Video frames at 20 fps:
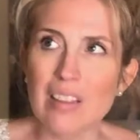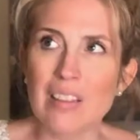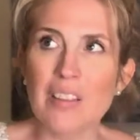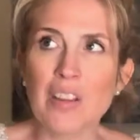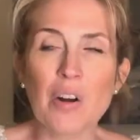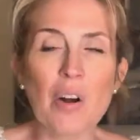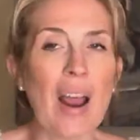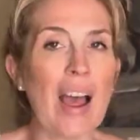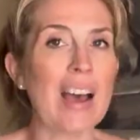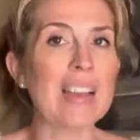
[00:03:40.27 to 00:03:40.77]

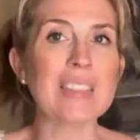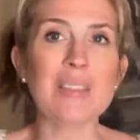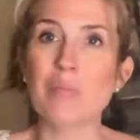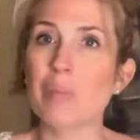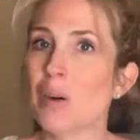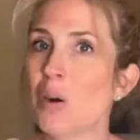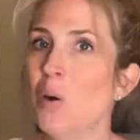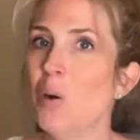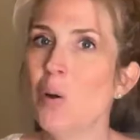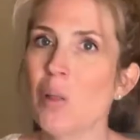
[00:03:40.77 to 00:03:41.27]
There hasn't
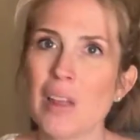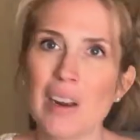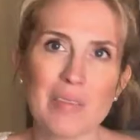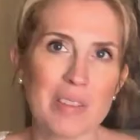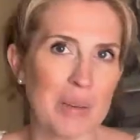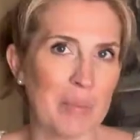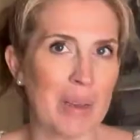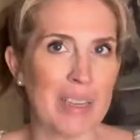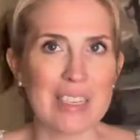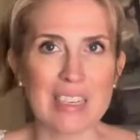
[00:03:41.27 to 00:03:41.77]
been a whole lot
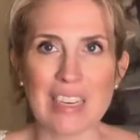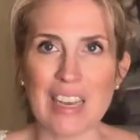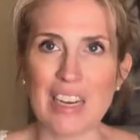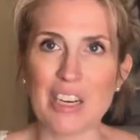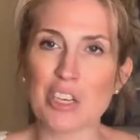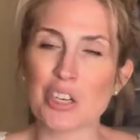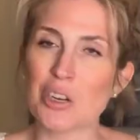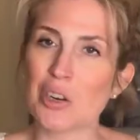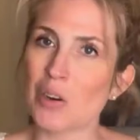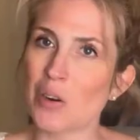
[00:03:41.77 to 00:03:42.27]
of
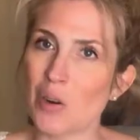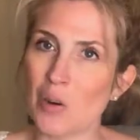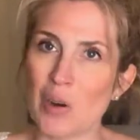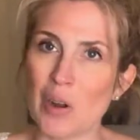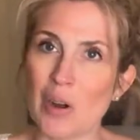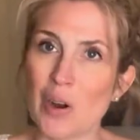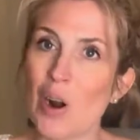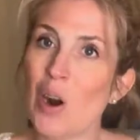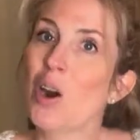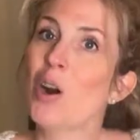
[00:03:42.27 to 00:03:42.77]
domestication
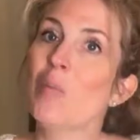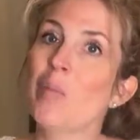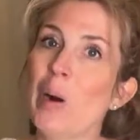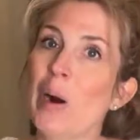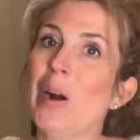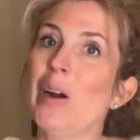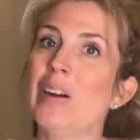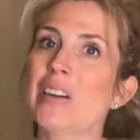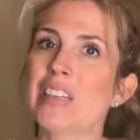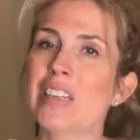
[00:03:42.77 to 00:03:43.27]
on our
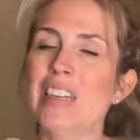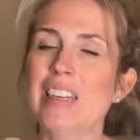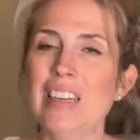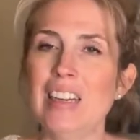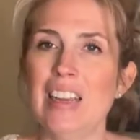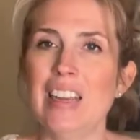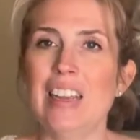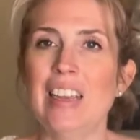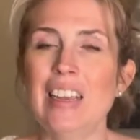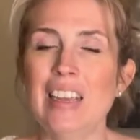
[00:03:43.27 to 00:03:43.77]
part
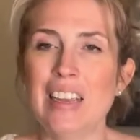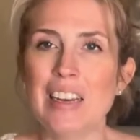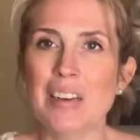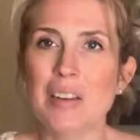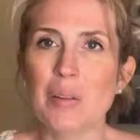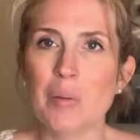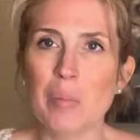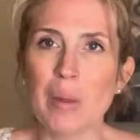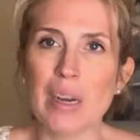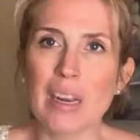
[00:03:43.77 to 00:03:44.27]

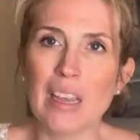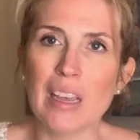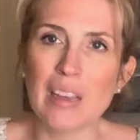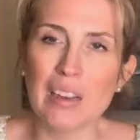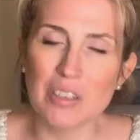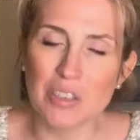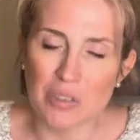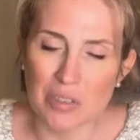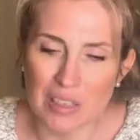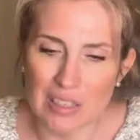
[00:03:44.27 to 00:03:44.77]
in the many
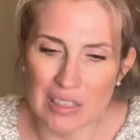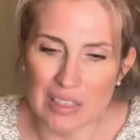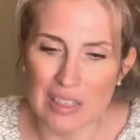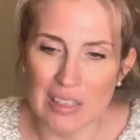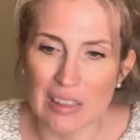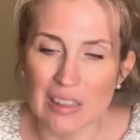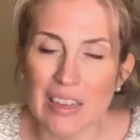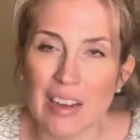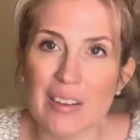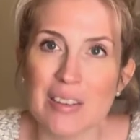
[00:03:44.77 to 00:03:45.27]
hundreds
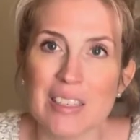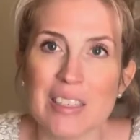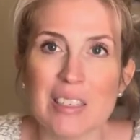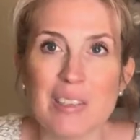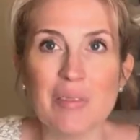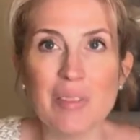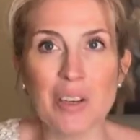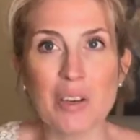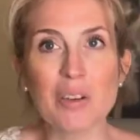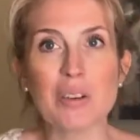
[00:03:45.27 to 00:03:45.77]
and
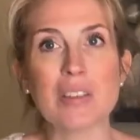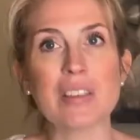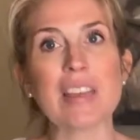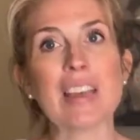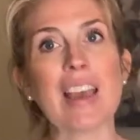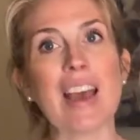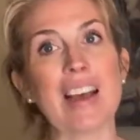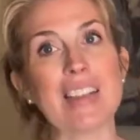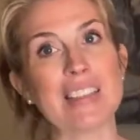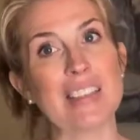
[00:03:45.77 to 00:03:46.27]
thousands of years
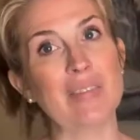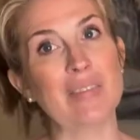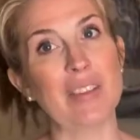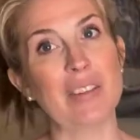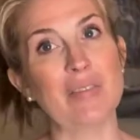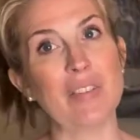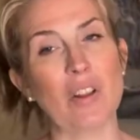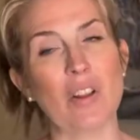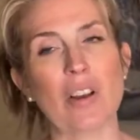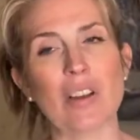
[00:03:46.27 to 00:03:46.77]
that cats have
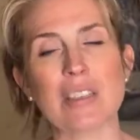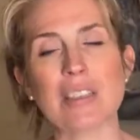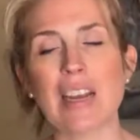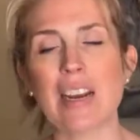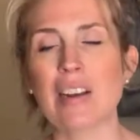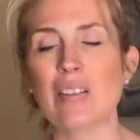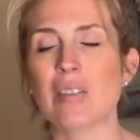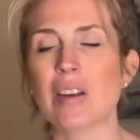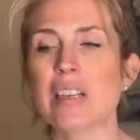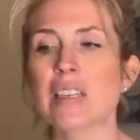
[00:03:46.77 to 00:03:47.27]
lived
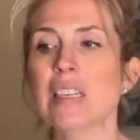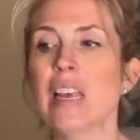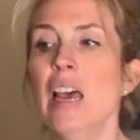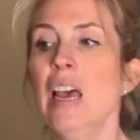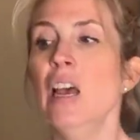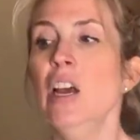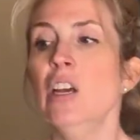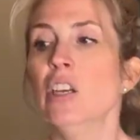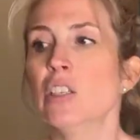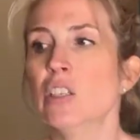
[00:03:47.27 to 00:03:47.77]
alongside of us.
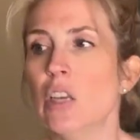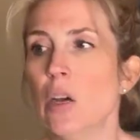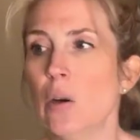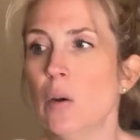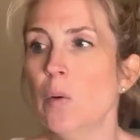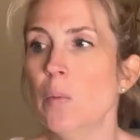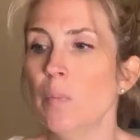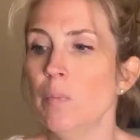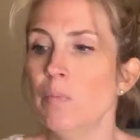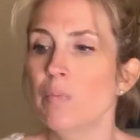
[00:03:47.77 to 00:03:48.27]

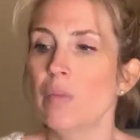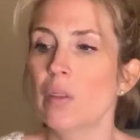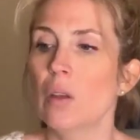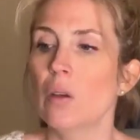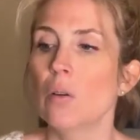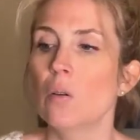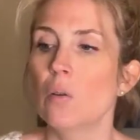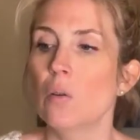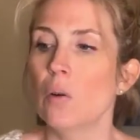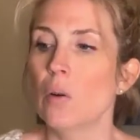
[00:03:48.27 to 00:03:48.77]
So,
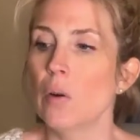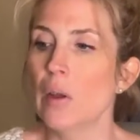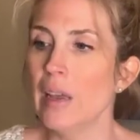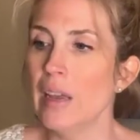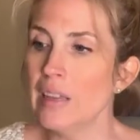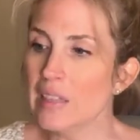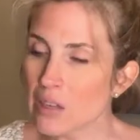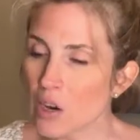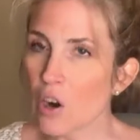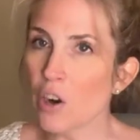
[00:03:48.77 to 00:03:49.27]

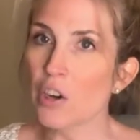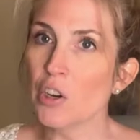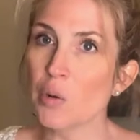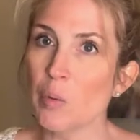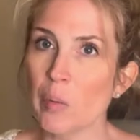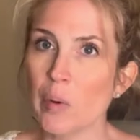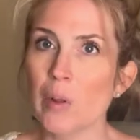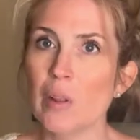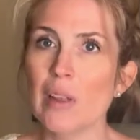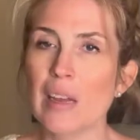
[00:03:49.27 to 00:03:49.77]
it's
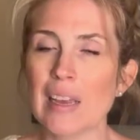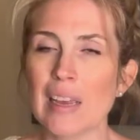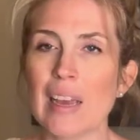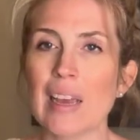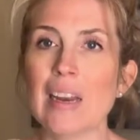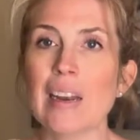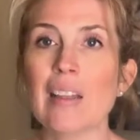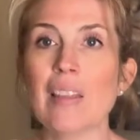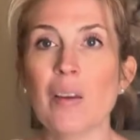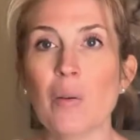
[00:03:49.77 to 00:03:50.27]
arguable,
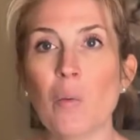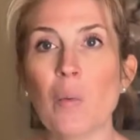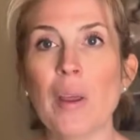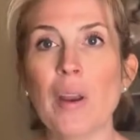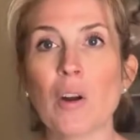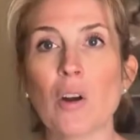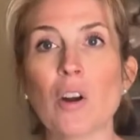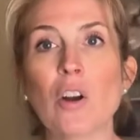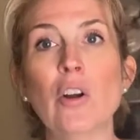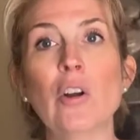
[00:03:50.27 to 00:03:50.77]
again, that
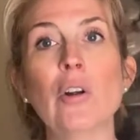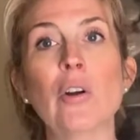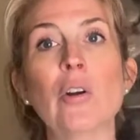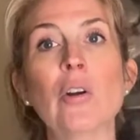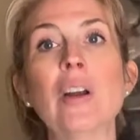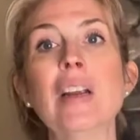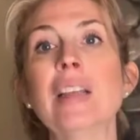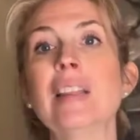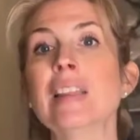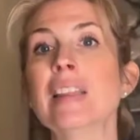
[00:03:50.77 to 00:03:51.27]
we are
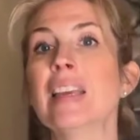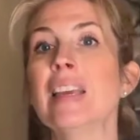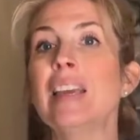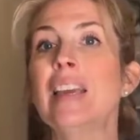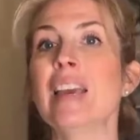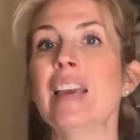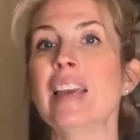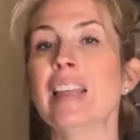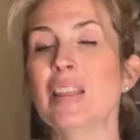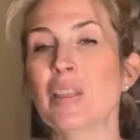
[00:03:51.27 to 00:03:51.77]

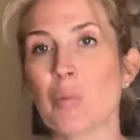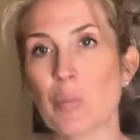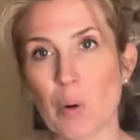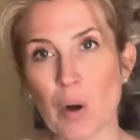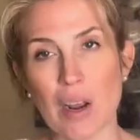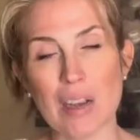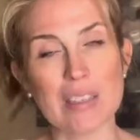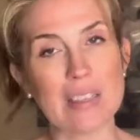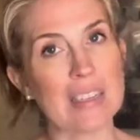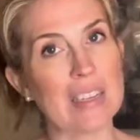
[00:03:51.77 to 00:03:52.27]
currently in the
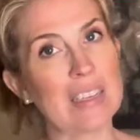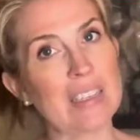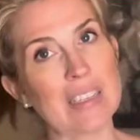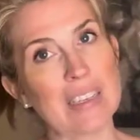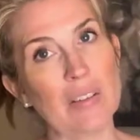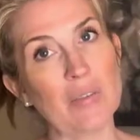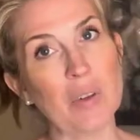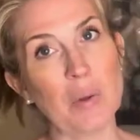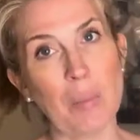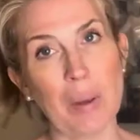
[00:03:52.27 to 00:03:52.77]
process
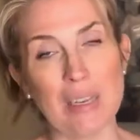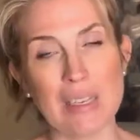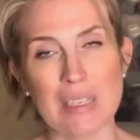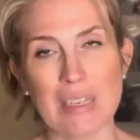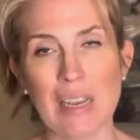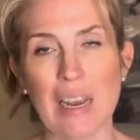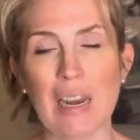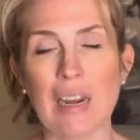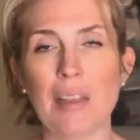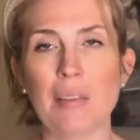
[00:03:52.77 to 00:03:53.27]
of
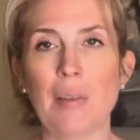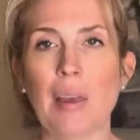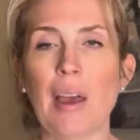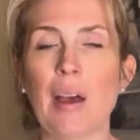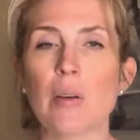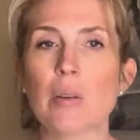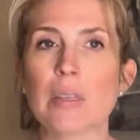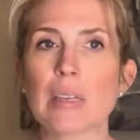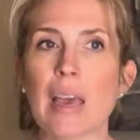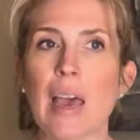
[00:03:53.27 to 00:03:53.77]
domesticating the
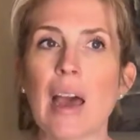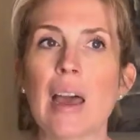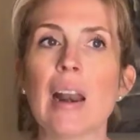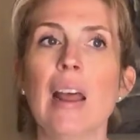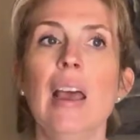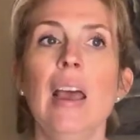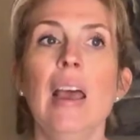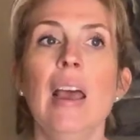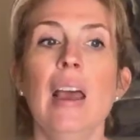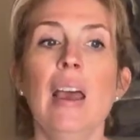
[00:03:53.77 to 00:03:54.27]
house cat.